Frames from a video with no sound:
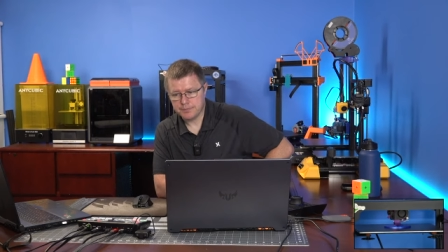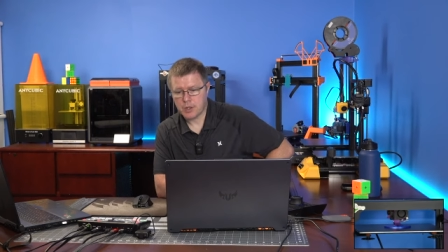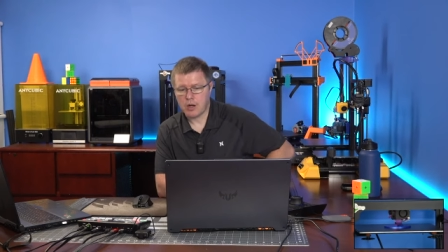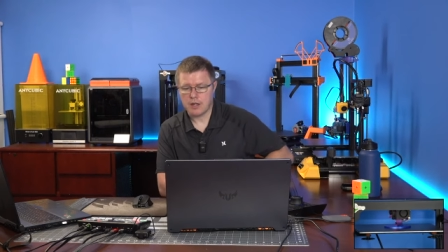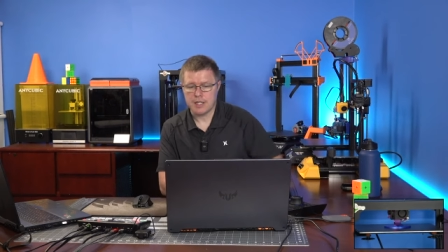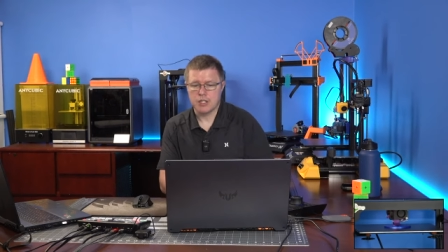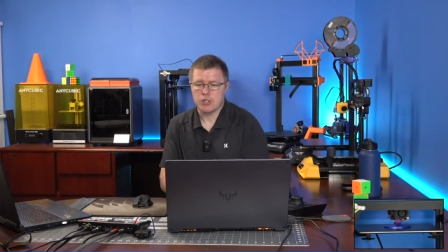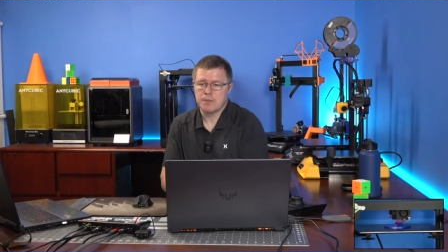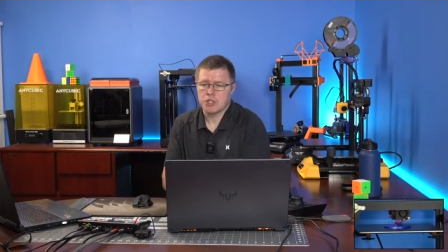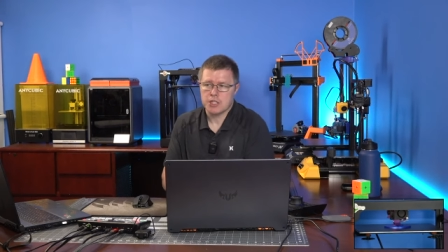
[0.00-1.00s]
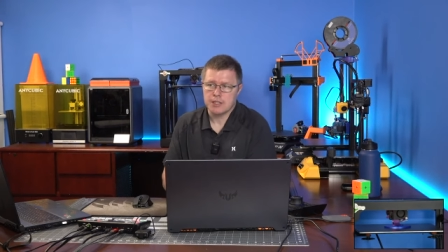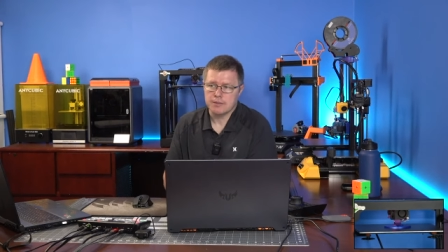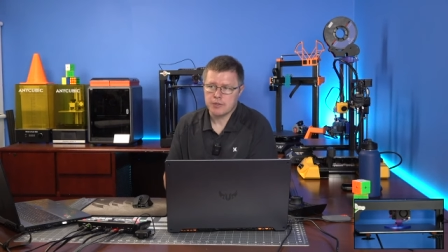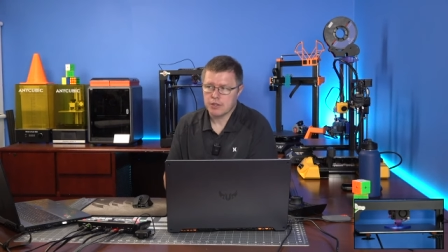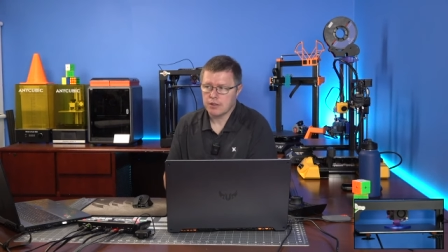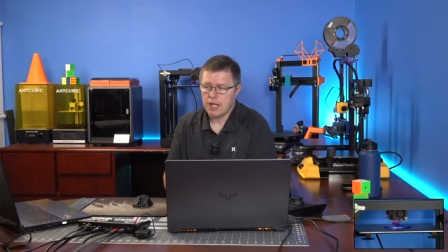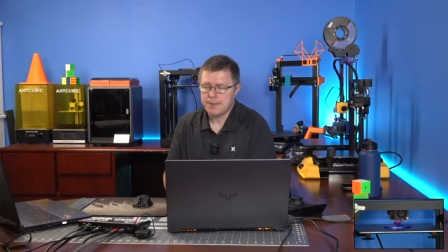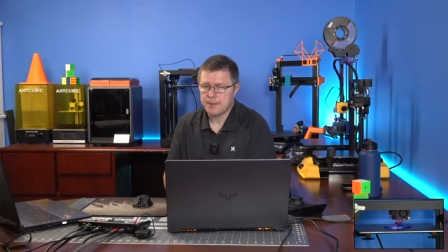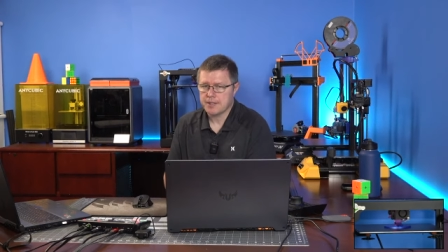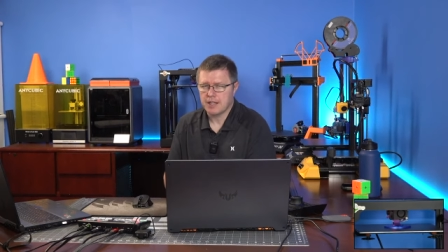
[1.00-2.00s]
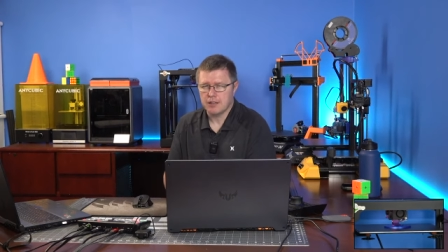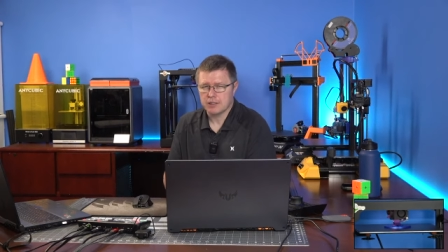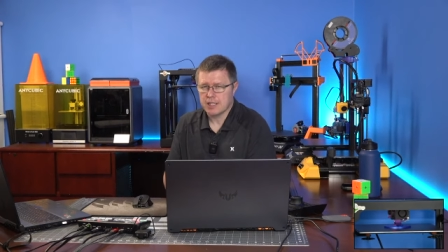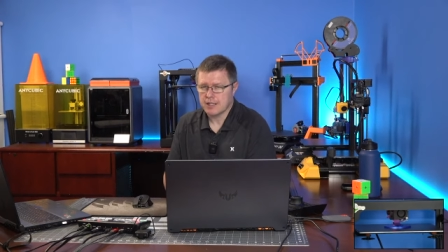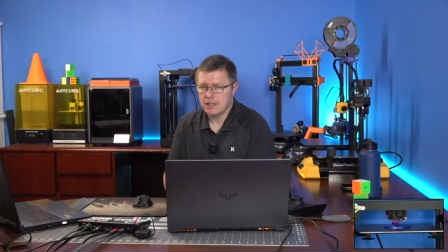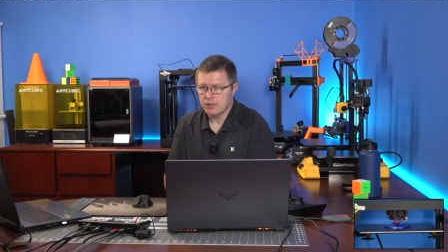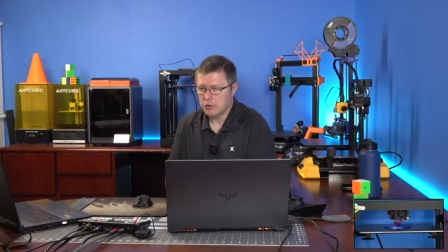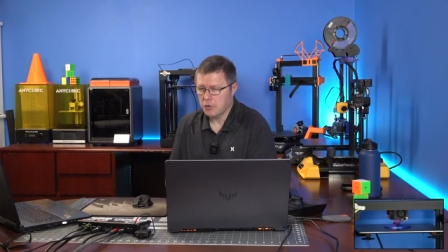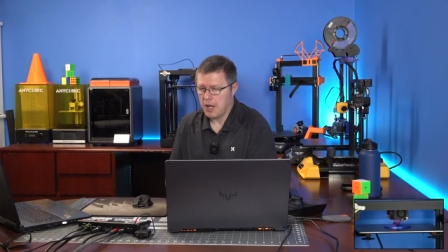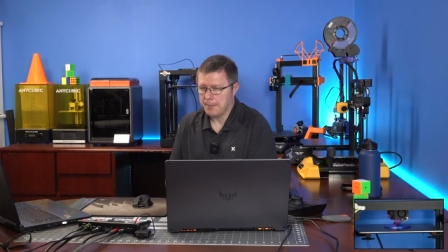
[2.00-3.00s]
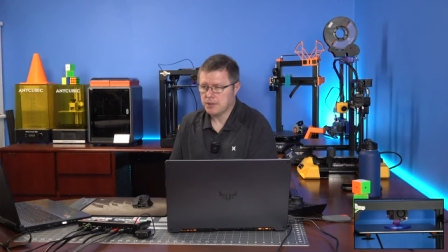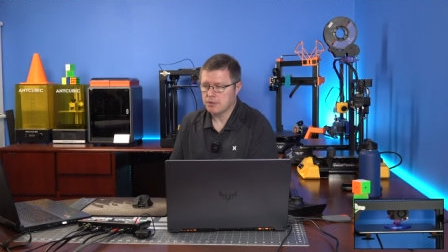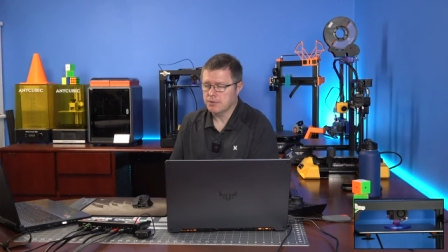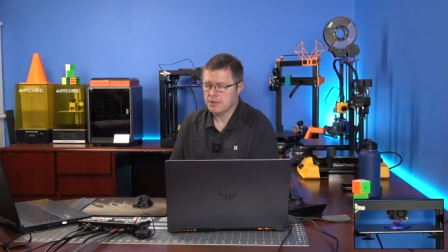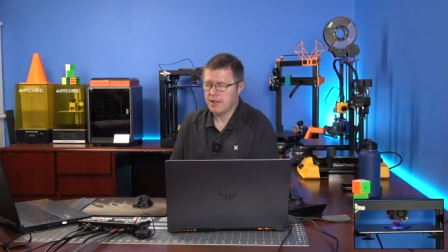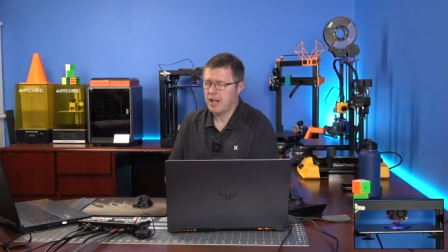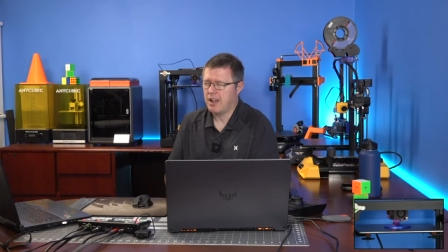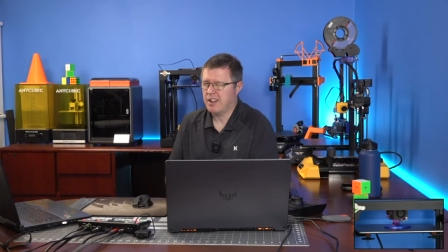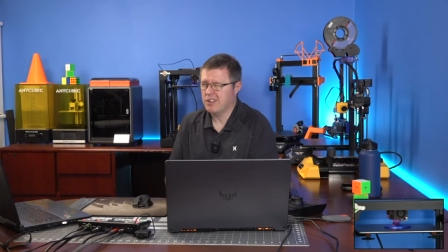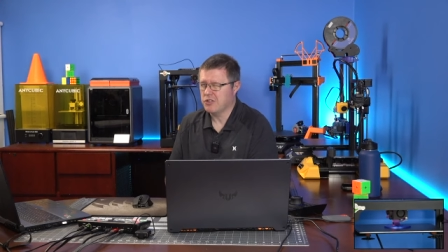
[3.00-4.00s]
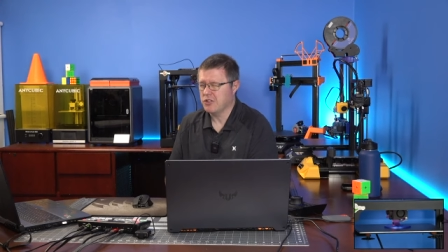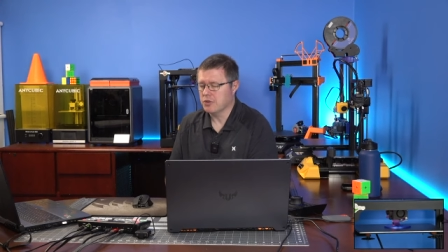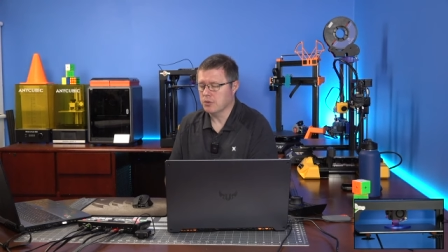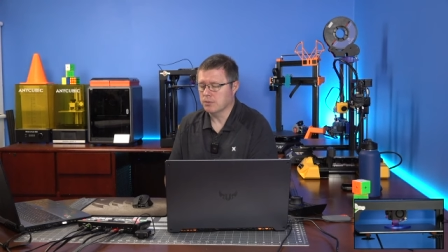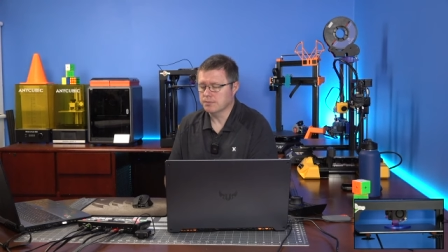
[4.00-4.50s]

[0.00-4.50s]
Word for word: Cartesian machine. So a lot of people say that looks like the Elegoo Neptunes, and they kind of do.